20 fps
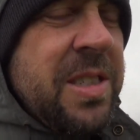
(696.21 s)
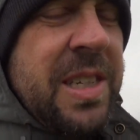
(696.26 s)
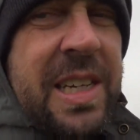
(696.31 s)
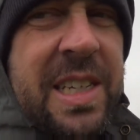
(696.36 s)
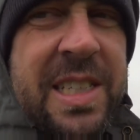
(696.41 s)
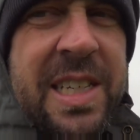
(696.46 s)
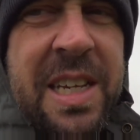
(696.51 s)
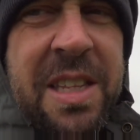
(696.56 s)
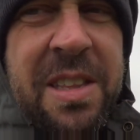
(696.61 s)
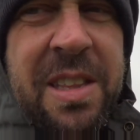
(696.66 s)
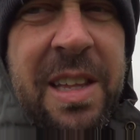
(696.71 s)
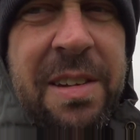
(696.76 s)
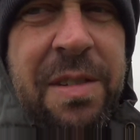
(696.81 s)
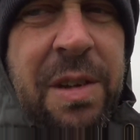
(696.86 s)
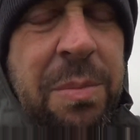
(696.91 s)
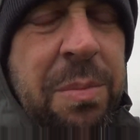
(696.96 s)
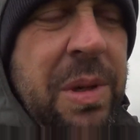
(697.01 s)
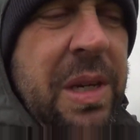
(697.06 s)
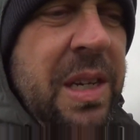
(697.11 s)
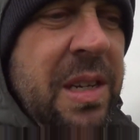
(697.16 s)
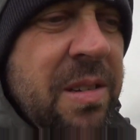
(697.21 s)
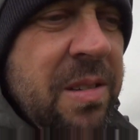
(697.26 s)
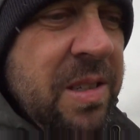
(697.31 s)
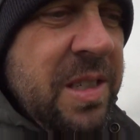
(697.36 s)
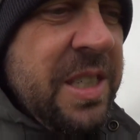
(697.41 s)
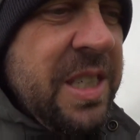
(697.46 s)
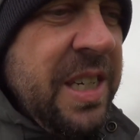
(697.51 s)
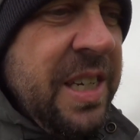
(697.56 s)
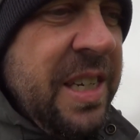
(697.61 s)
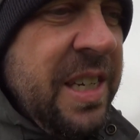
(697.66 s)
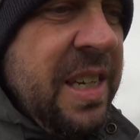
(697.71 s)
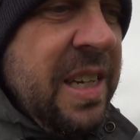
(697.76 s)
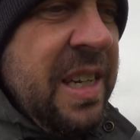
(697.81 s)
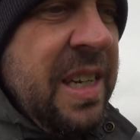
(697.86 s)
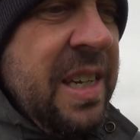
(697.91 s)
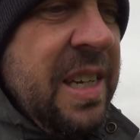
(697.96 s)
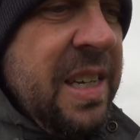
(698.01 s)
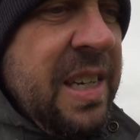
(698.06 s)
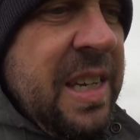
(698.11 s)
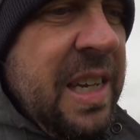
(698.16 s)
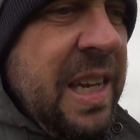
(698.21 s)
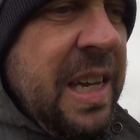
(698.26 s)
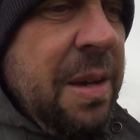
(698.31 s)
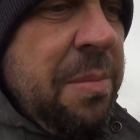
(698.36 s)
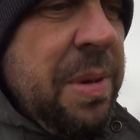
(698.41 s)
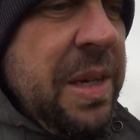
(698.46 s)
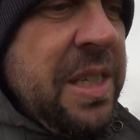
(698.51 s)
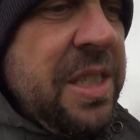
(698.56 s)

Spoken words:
It's like death-loving beetles, and